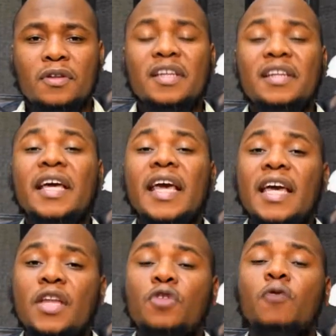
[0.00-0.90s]

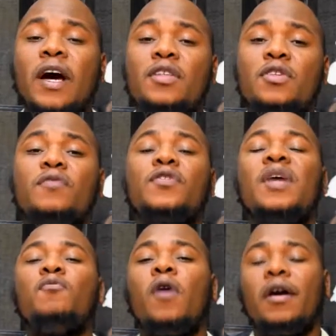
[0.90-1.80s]
delaying the rights of
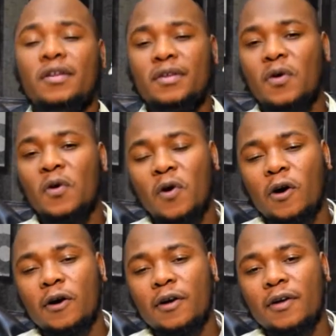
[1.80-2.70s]
someone
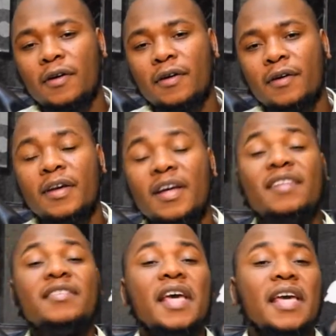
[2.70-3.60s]
or
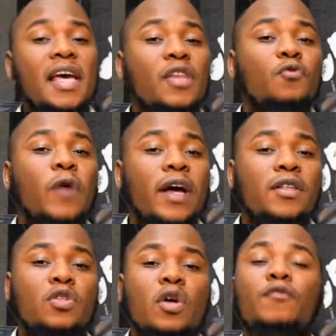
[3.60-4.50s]
taking the
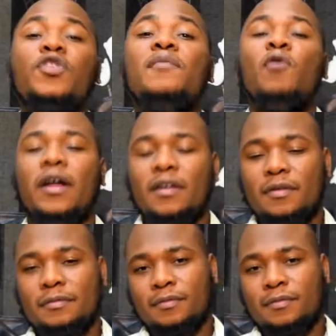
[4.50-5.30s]
rights of someone.